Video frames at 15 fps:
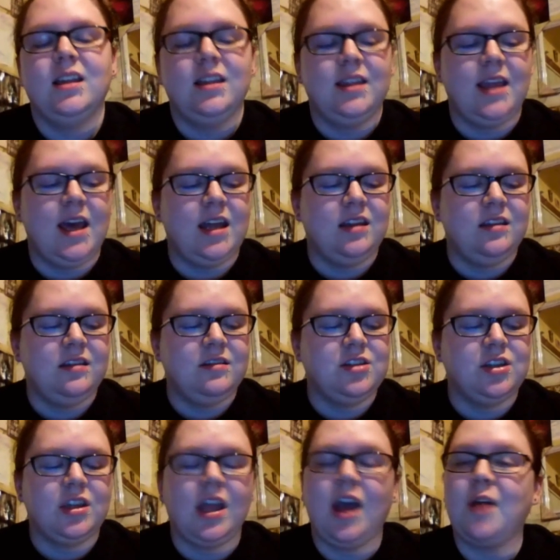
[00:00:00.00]
That's
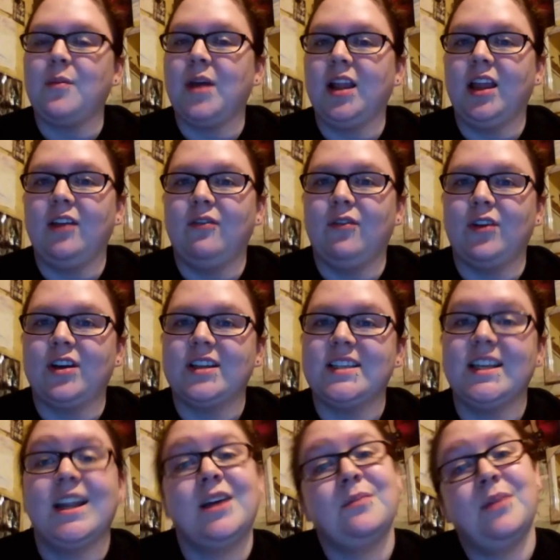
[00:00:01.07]
just how my life works, and
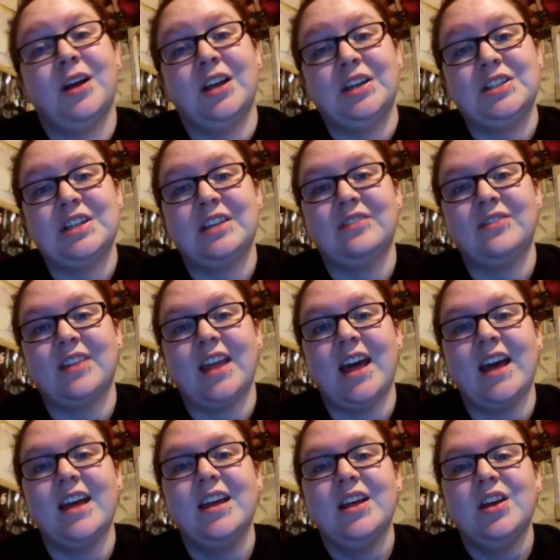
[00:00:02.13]
I apologize for
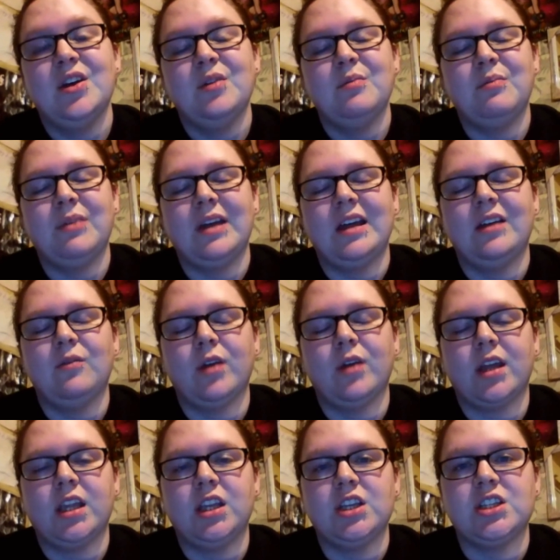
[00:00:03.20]
that. But what
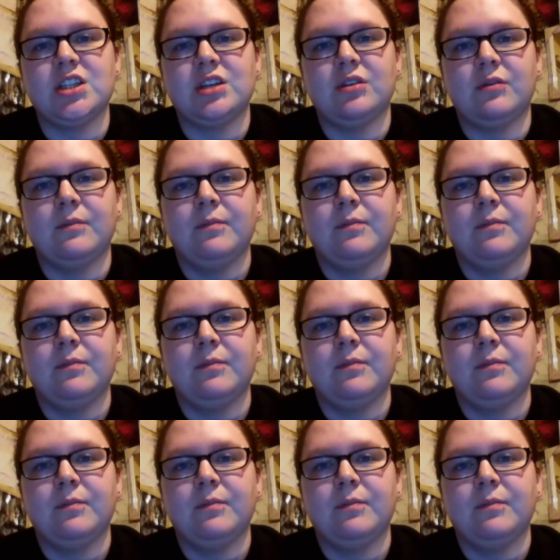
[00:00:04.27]
can you do?